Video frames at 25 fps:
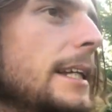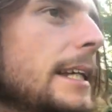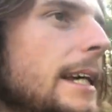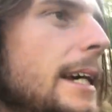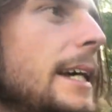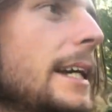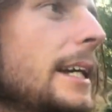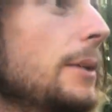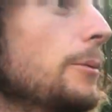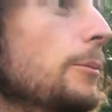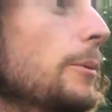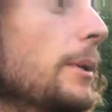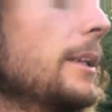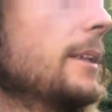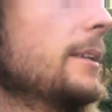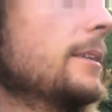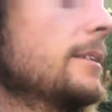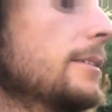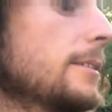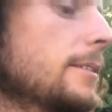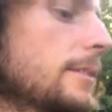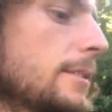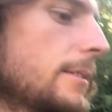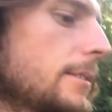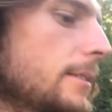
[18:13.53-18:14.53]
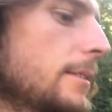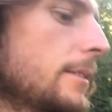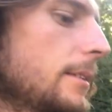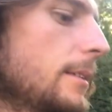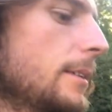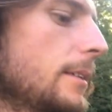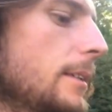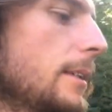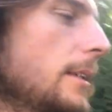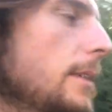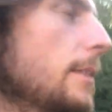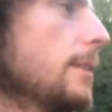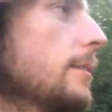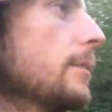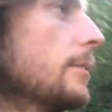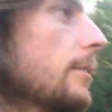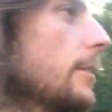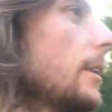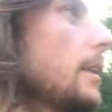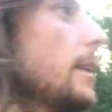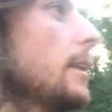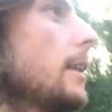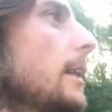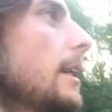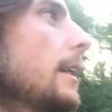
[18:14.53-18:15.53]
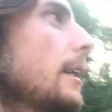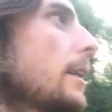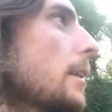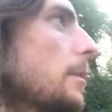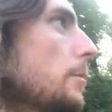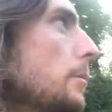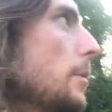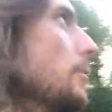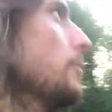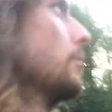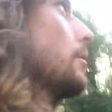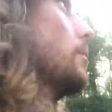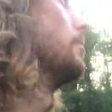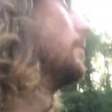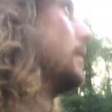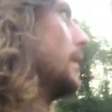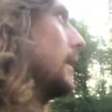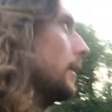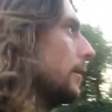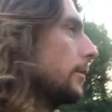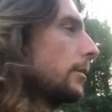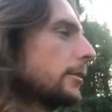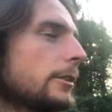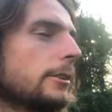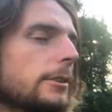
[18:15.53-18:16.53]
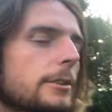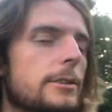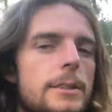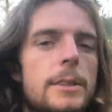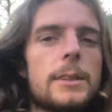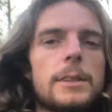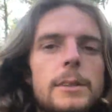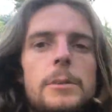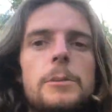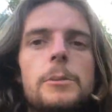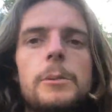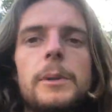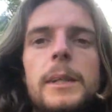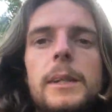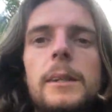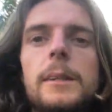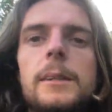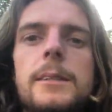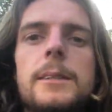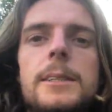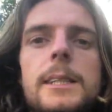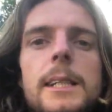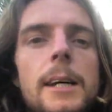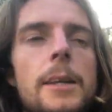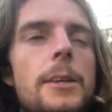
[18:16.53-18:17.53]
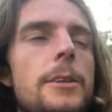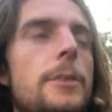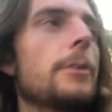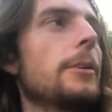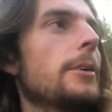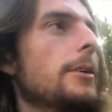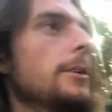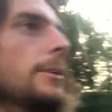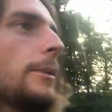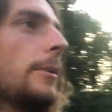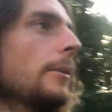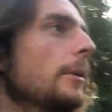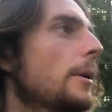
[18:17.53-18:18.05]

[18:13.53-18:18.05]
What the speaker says: any wind really coming from there. Of course the wind does get through,